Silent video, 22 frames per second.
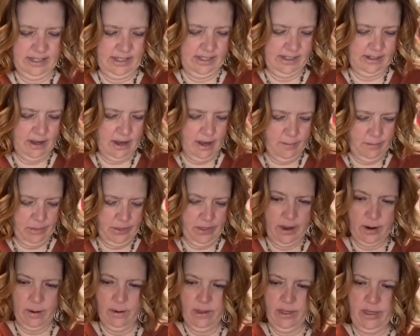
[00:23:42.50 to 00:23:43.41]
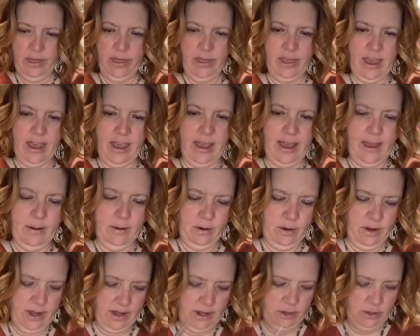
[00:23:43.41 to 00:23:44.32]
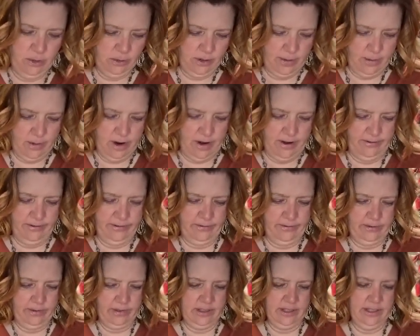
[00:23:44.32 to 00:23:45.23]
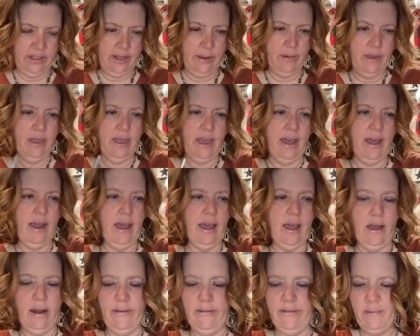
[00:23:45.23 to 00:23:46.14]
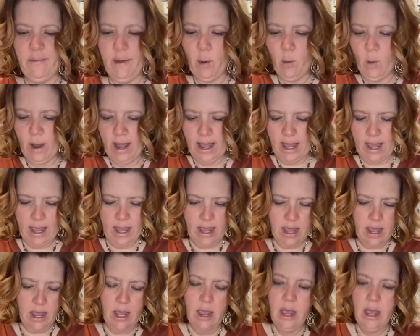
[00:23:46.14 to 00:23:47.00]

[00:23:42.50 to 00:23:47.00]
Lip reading: I'm going to stop there with that. I'm going to go ahead and trim off some of that out of my way.